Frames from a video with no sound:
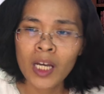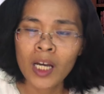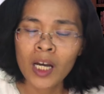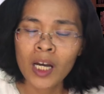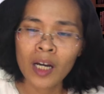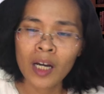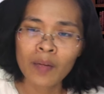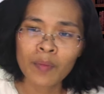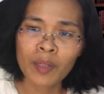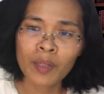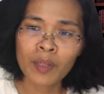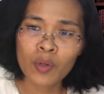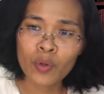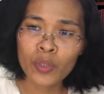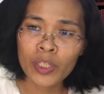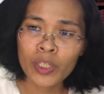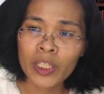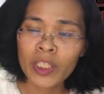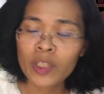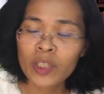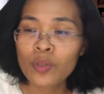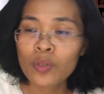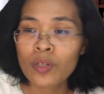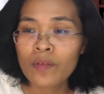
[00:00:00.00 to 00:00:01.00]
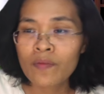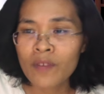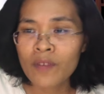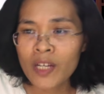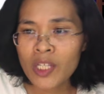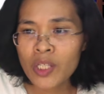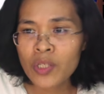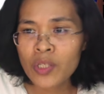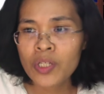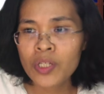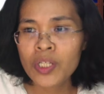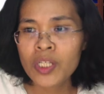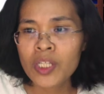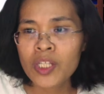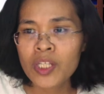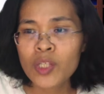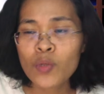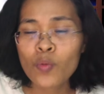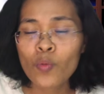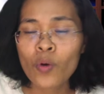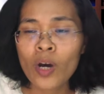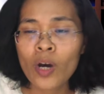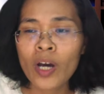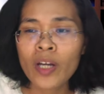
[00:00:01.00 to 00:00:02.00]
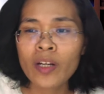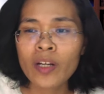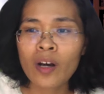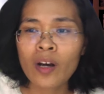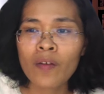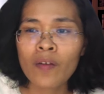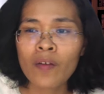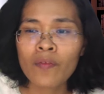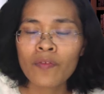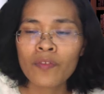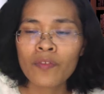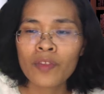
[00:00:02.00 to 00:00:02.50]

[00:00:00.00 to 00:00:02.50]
according to investors, it's one of